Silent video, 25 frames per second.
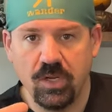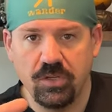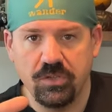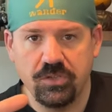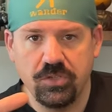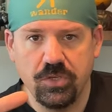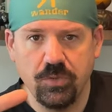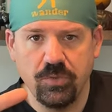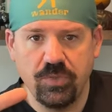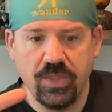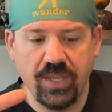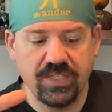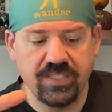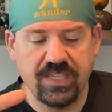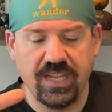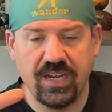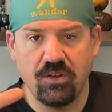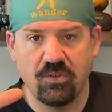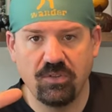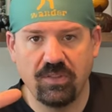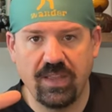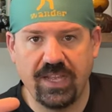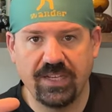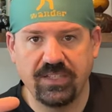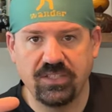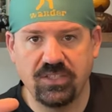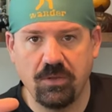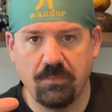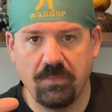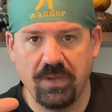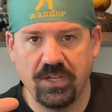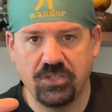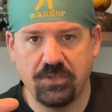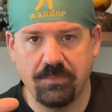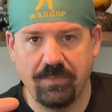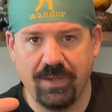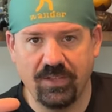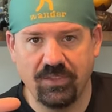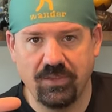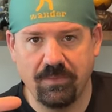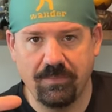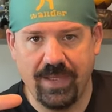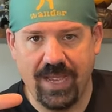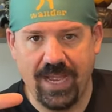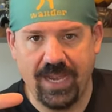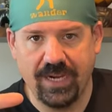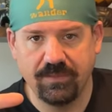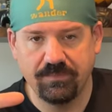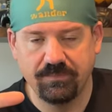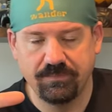Two things I don't like so much about the
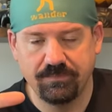bag.